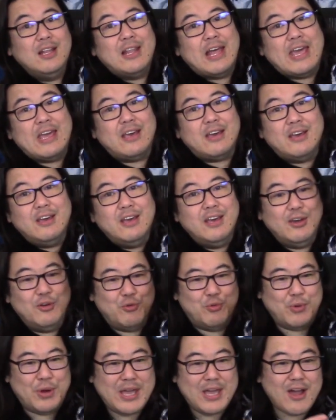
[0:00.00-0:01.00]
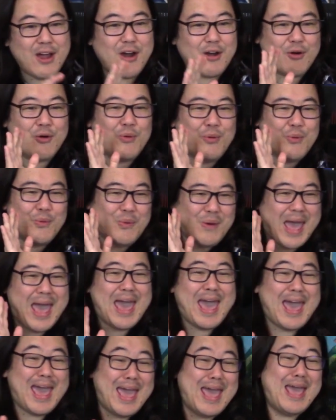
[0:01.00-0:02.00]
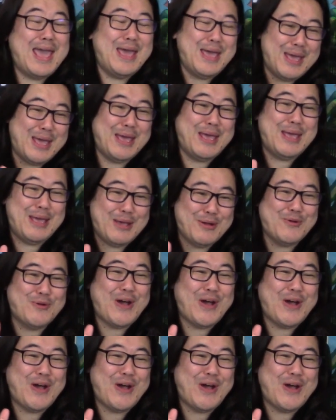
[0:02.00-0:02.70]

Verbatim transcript: Like, we are way,